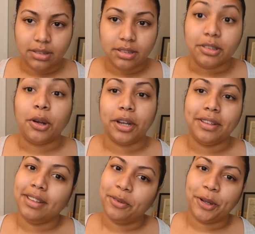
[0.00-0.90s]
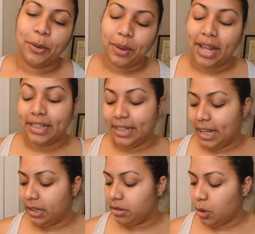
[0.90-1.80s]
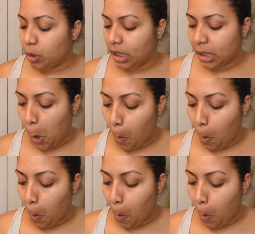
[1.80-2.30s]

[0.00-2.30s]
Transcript: sorry, there we go, I did that, hold on.